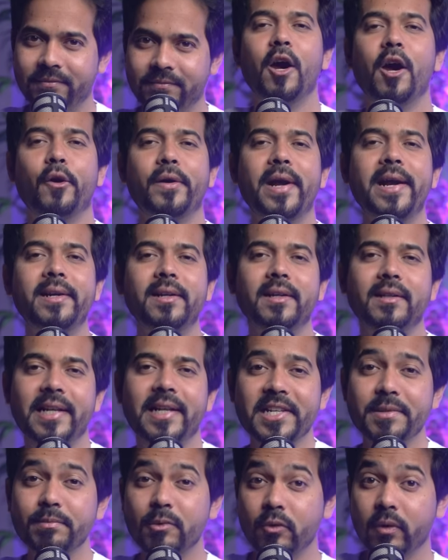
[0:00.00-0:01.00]
Alright,
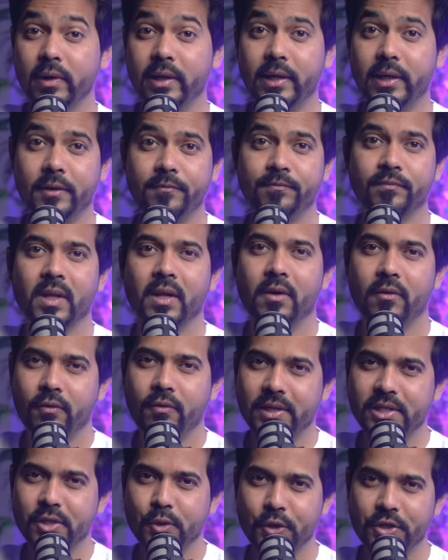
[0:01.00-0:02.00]
let's move ahead.
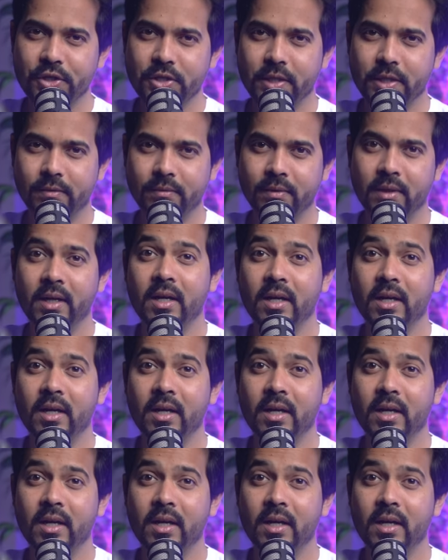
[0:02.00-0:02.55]
First question.